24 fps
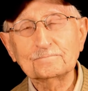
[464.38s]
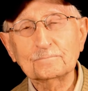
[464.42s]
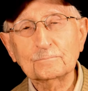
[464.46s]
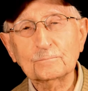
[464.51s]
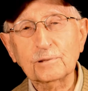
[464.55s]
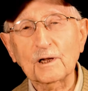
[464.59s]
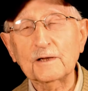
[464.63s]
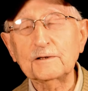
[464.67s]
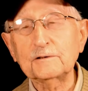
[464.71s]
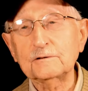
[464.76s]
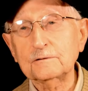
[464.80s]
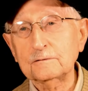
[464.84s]

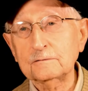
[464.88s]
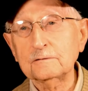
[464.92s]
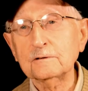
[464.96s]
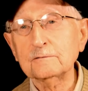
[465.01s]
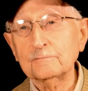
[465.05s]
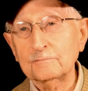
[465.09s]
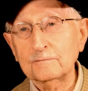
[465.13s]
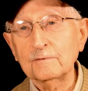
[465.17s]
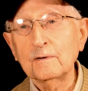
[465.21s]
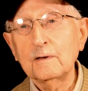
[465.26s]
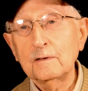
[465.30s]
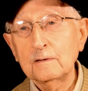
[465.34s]
places
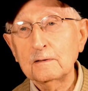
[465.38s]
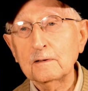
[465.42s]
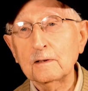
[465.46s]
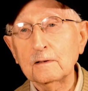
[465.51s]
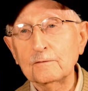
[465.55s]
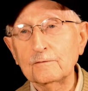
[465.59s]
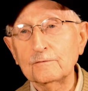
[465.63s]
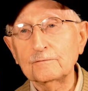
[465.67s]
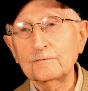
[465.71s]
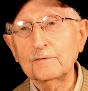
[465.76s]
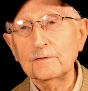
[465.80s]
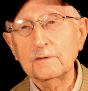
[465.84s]

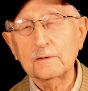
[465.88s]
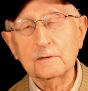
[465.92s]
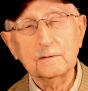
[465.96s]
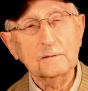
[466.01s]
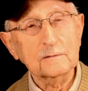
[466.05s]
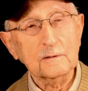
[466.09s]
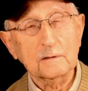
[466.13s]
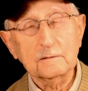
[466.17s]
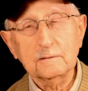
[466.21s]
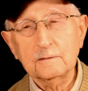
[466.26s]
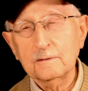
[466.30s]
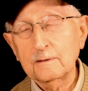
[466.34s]
of
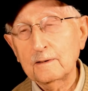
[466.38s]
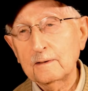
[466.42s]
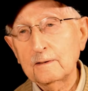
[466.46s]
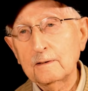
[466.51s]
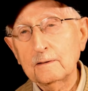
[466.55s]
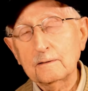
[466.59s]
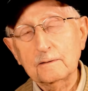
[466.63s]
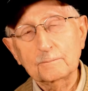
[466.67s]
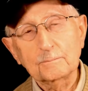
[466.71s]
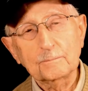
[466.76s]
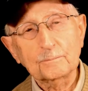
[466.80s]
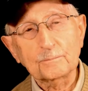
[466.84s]

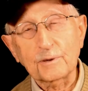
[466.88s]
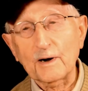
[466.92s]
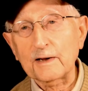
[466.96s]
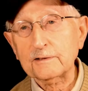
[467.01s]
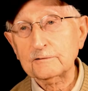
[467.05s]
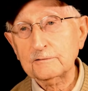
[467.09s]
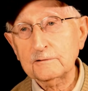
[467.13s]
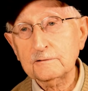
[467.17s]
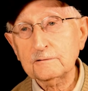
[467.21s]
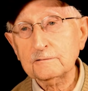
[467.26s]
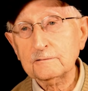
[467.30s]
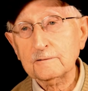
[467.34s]

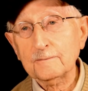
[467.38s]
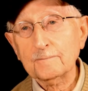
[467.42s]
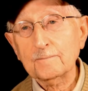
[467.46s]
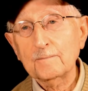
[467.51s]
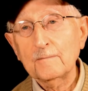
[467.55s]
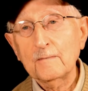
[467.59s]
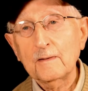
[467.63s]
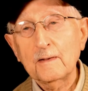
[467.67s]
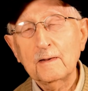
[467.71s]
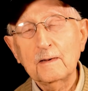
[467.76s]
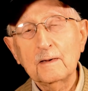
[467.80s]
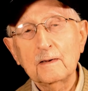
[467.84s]
practice,
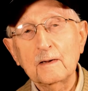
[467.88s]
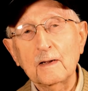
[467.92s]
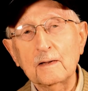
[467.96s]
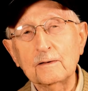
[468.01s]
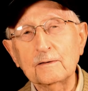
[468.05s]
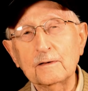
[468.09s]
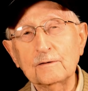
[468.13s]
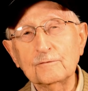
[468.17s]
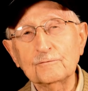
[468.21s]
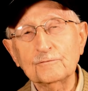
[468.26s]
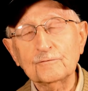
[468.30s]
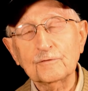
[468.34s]
and
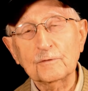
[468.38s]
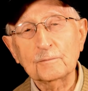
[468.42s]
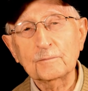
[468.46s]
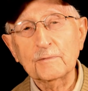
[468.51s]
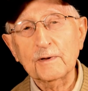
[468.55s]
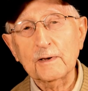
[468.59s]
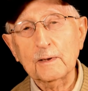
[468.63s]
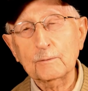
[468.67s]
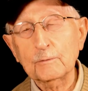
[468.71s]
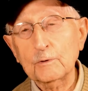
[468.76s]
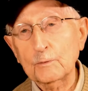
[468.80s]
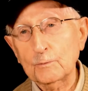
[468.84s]
then from
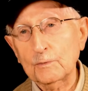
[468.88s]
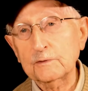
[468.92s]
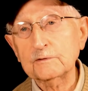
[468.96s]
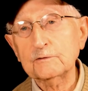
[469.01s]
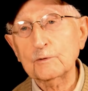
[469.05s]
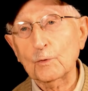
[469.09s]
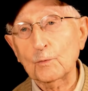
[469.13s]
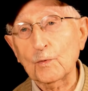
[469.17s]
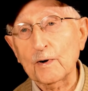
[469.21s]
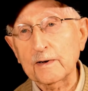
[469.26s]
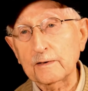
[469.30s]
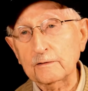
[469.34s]
there we went
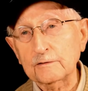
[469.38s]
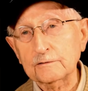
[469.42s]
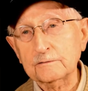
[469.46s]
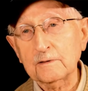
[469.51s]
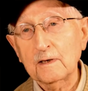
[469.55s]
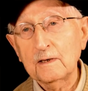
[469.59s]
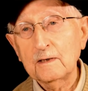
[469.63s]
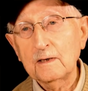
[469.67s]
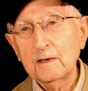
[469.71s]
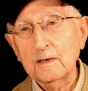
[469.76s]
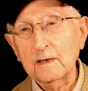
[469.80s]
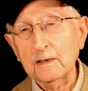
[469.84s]
to Wales
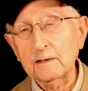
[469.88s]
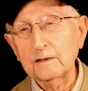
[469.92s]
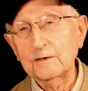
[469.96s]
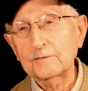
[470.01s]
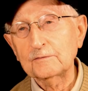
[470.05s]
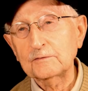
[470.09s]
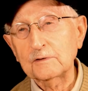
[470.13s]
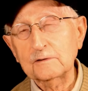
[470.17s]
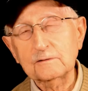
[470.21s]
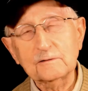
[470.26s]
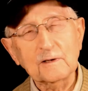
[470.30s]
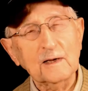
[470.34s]
and
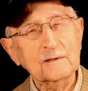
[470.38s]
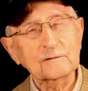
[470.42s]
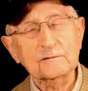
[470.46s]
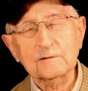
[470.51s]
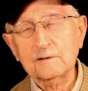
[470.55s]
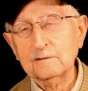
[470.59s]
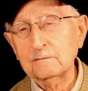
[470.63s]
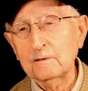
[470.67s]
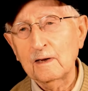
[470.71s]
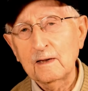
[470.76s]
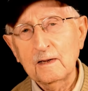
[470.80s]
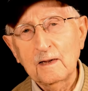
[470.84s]
lived in tents.
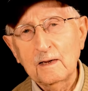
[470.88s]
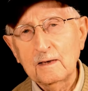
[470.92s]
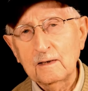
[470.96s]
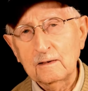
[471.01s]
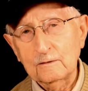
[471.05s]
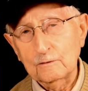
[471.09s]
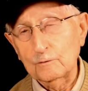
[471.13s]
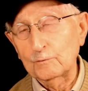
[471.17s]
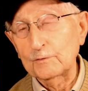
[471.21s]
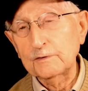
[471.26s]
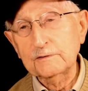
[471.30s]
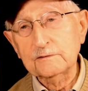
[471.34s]
And
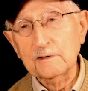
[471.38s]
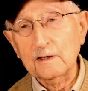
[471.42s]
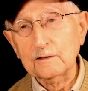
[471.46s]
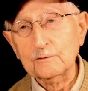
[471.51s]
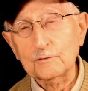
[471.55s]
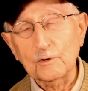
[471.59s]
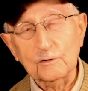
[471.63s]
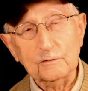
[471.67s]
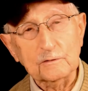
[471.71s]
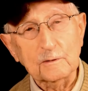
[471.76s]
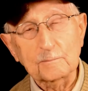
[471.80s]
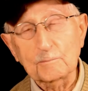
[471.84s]
the reason I
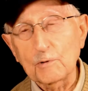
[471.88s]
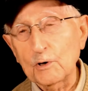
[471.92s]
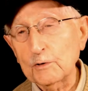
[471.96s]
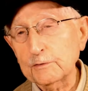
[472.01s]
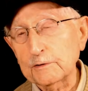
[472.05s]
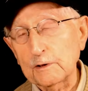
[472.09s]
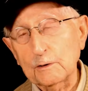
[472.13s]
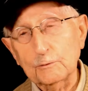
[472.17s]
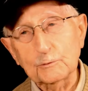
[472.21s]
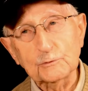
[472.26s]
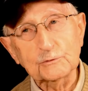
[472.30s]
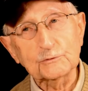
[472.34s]
got
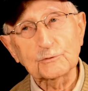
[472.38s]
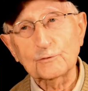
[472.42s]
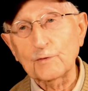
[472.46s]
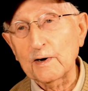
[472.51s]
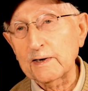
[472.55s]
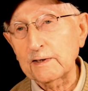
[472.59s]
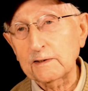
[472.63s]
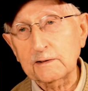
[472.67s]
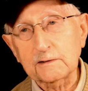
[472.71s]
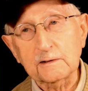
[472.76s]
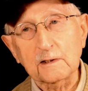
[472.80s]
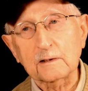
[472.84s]
pneumonia, it was
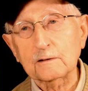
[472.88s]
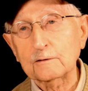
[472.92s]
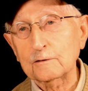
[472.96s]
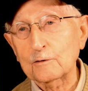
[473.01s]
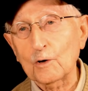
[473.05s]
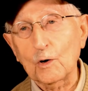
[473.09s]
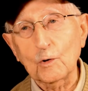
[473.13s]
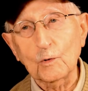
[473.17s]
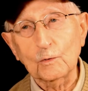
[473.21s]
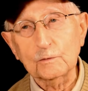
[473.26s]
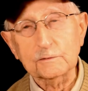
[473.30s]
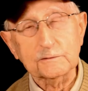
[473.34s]
raining and
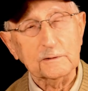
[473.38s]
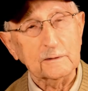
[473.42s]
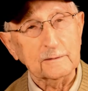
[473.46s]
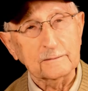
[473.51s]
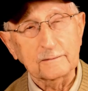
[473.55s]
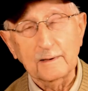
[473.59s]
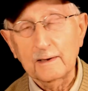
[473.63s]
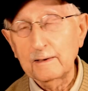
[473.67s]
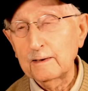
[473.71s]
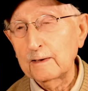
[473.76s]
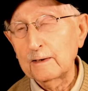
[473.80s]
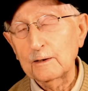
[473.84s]
cold, and
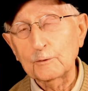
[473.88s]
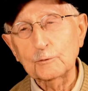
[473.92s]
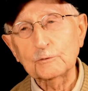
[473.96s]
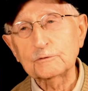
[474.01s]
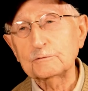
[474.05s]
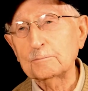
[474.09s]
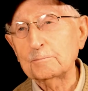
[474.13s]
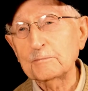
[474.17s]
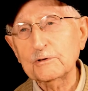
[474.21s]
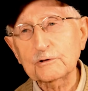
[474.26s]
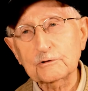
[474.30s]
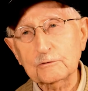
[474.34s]
it was
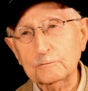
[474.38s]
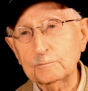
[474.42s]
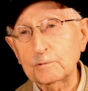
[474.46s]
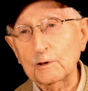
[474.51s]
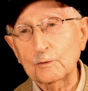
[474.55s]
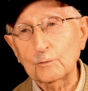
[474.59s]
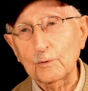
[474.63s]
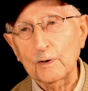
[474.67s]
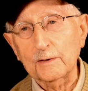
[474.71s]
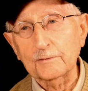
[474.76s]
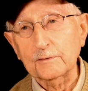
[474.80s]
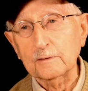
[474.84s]
miserable
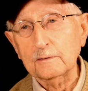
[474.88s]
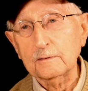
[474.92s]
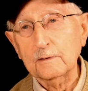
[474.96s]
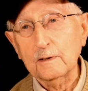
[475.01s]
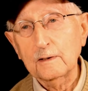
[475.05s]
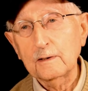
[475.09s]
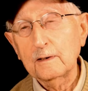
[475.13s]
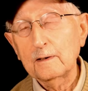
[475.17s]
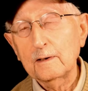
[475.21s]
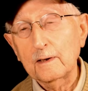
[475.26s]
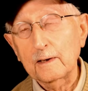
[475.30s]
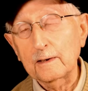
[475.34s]
weather,
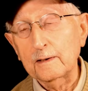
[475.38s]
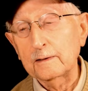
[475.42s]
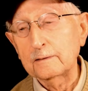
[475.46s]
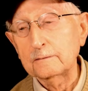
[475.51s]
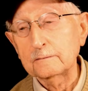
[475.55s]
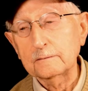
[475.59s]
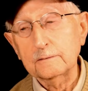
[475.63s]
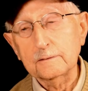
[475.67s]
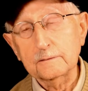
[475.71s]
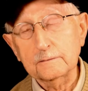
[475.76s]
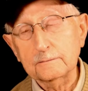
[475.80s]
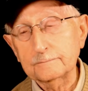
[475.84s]

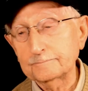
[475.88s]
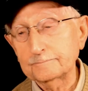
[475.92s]
and